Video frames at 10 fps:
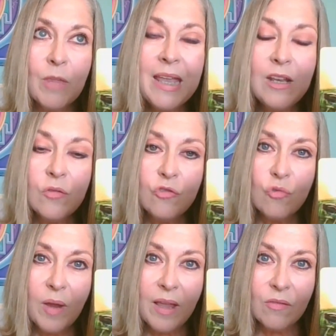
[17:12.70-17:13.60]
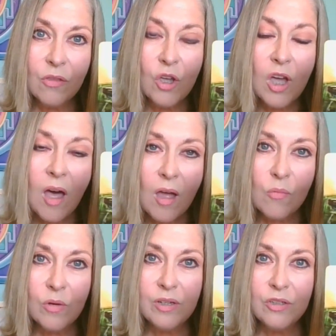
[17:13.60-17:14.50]
inner strength, the
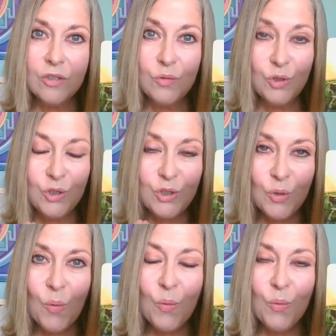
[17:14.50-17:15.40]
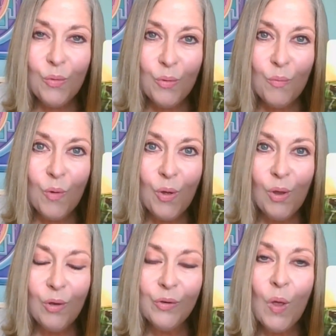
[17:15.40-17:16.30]
courage to show the
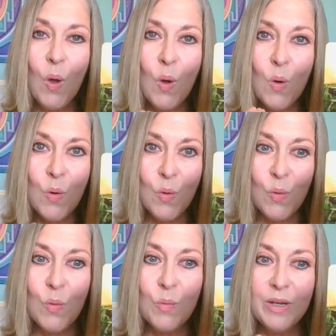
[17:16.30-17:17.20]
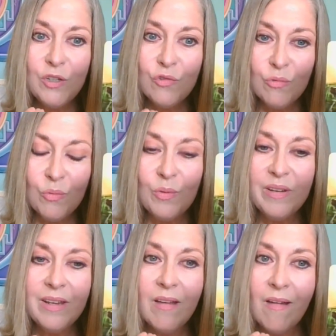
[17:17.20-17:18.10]
world who we
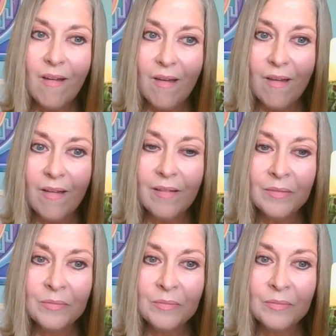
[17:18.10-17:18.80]
truly are.